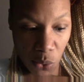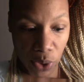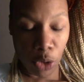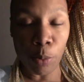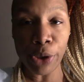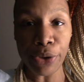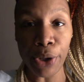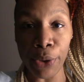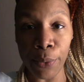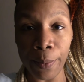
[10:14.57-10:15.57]
we ubered
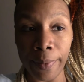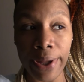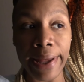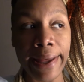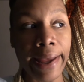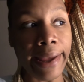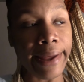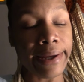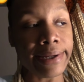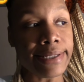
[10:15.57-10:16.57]
home
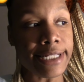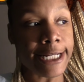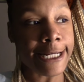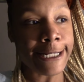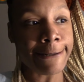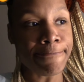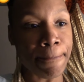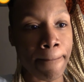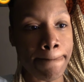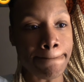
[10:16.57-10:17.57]
and um
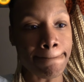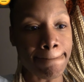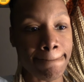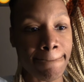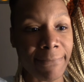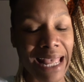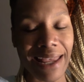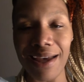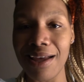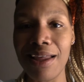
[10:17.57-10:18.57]

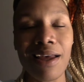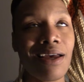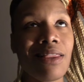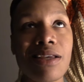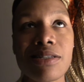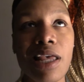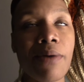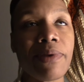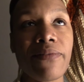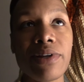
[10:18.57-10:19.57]
yeah they just
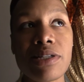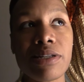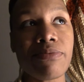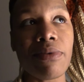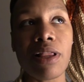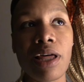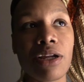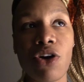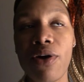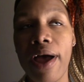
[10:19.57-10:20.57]
kept giving us some a lot
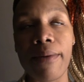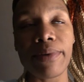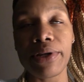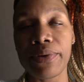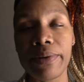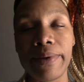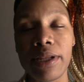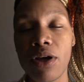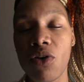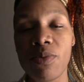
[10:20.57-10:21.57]
of crap you know what i
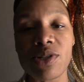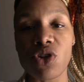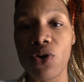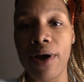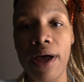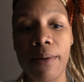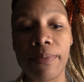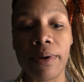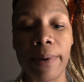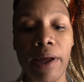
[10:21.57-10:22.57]
mean a whole bunch of crap
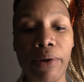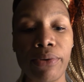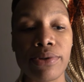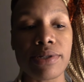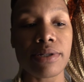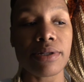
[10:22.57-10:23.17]
about